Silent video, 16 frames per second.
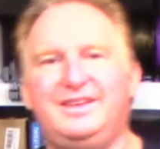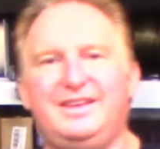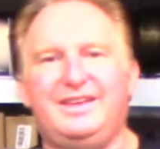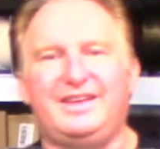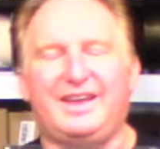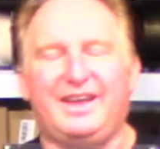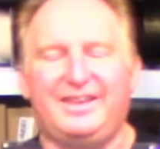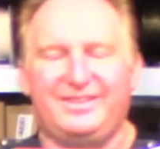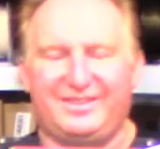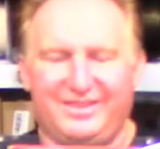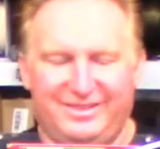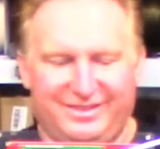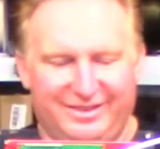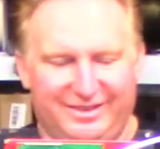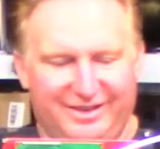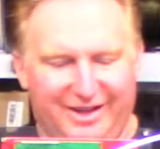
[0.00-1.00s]
Hey guys,
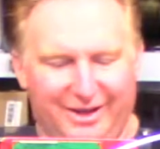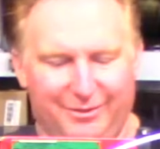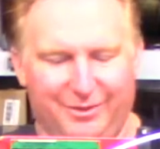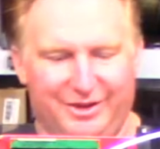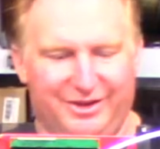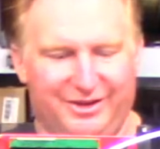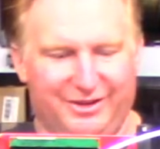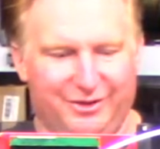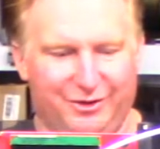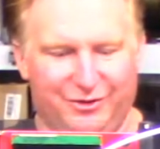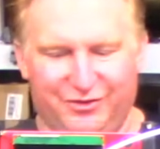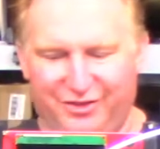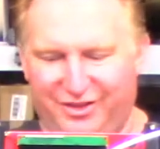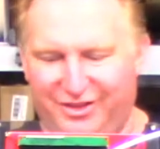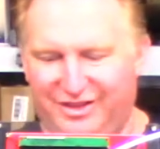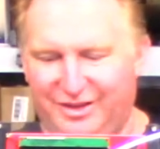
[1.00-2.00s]
so today I wanted to go
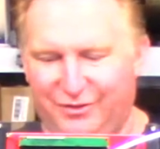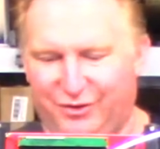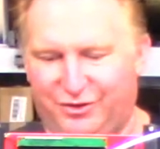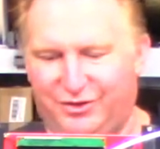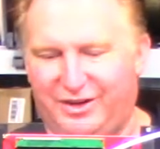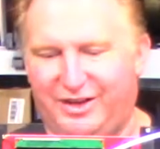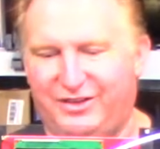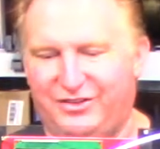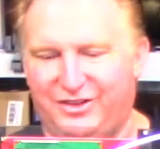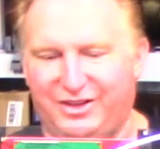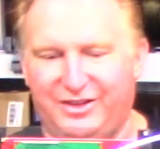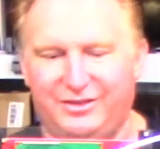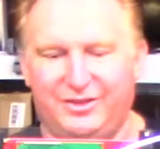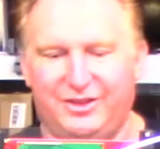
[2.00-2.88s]
over the Tevo Tarantula,